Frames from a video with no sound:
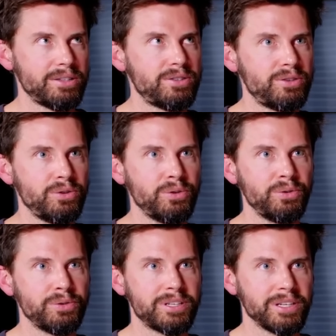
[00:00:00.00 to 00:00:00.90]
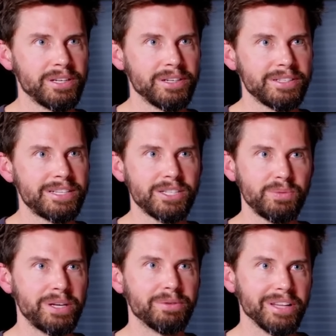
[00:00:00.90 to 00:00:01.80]
2 to 6
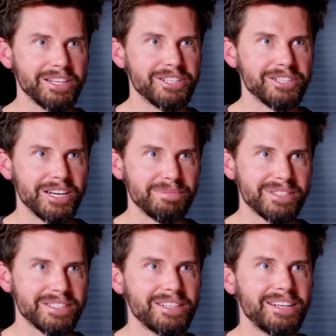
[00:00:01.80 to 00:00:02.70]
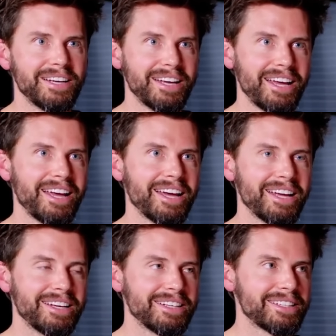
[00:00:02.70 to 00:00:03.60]
week relationships.
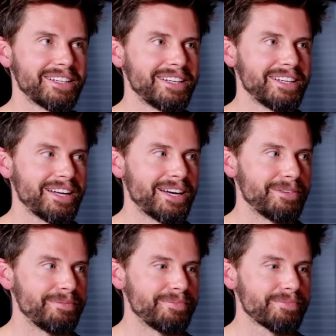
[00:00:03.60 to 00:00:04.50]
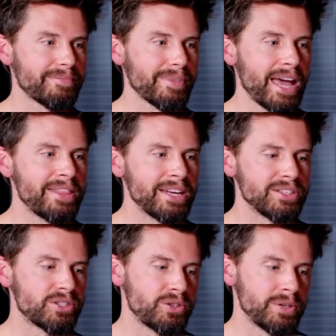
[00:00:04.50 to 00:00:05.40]
And then
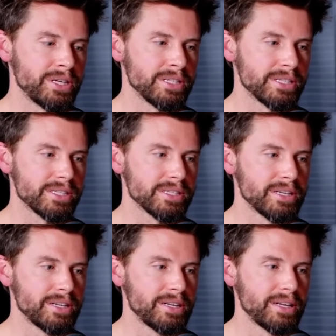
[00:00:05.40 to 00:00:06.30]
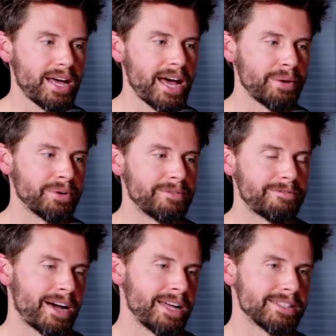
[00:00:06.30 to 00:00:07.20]
as soon as I would
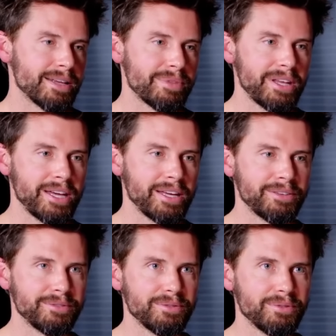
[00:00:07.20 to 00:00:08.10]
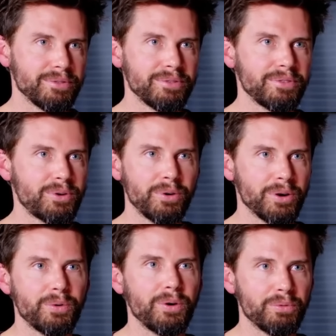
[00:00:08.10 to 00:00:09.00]
find something quote
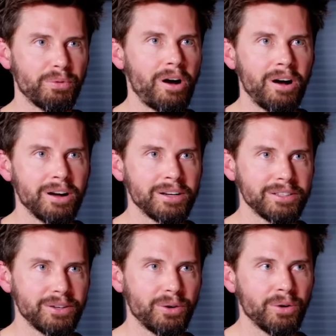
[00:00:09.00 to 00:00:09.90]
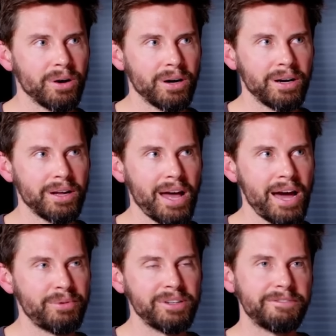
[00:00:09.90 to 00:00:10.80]
unquote wrong, or
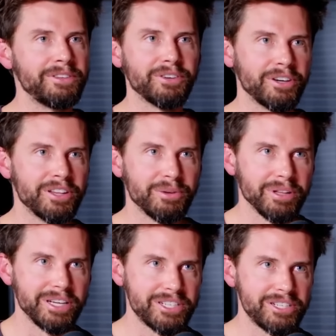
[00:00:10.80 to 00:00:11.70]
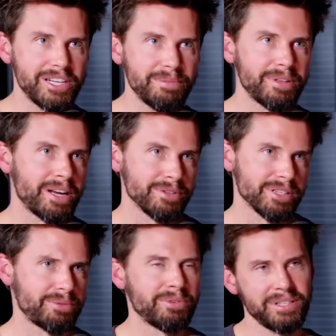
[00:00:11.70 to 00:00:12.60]
I wouldn't feel good in the relationship, then I was
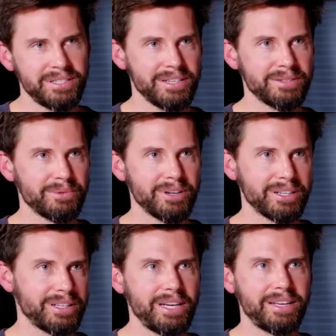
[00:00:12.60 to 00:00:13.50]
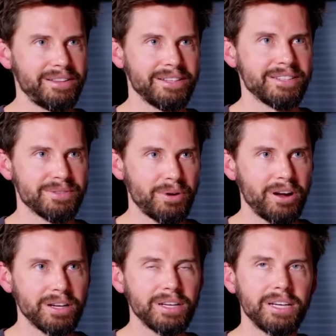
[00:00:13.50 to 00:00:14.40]
like, well, this doesn't work. Like, this is
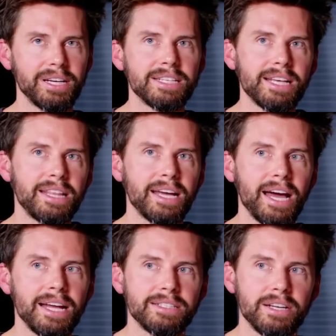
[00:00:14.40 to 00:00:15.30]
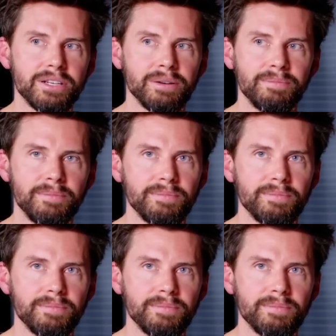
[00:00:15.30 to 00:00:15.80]
wrong. Cause I think I had such a